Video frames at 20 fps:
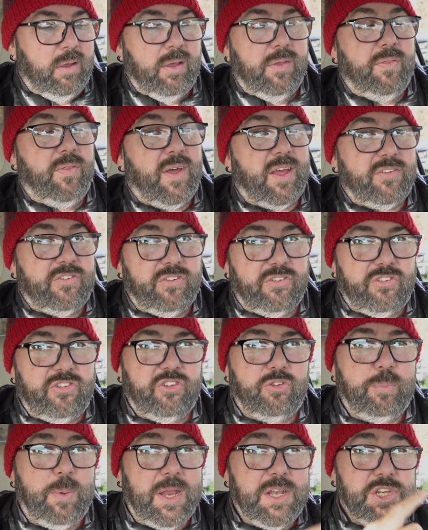That's a
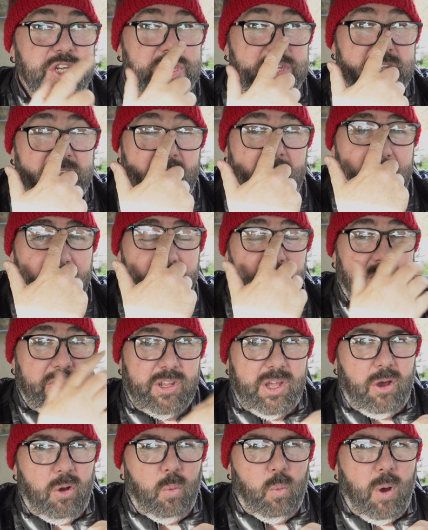suspension test on
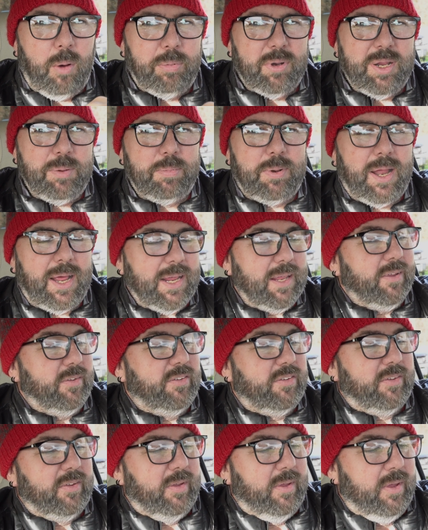the old wobbly
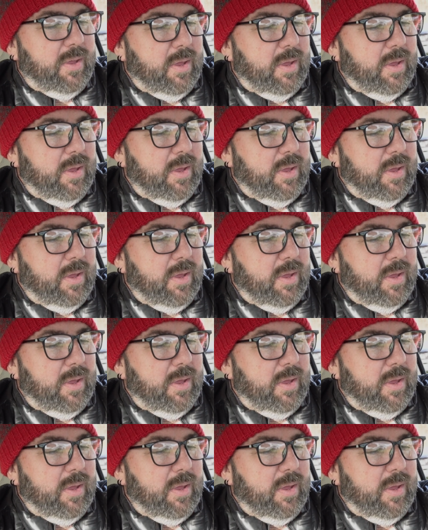plates.